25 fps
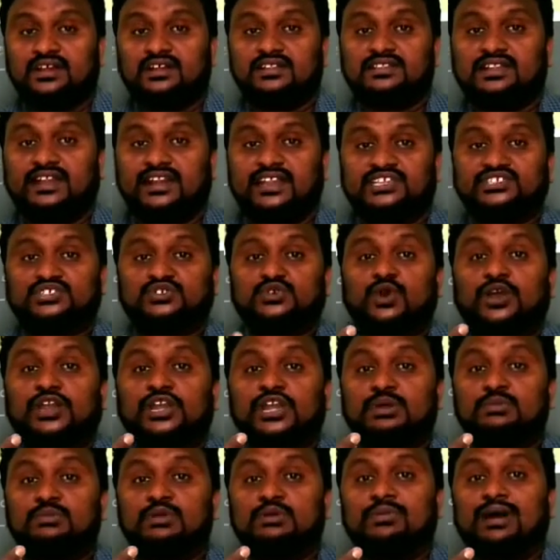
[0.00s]
that is
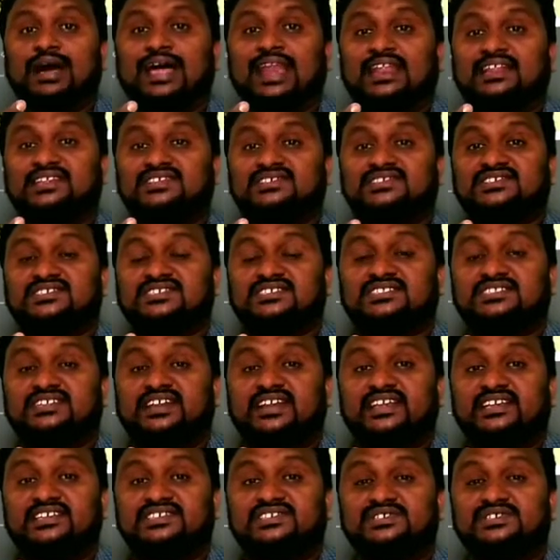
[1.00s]
going to be balanced. That